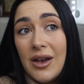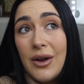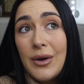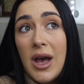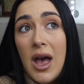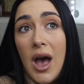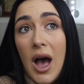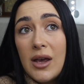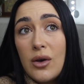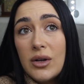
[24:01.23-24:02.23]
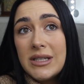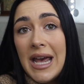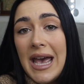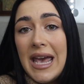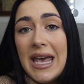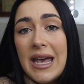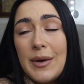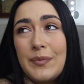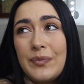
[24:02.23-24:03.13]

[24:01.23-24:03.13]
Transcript: So I got a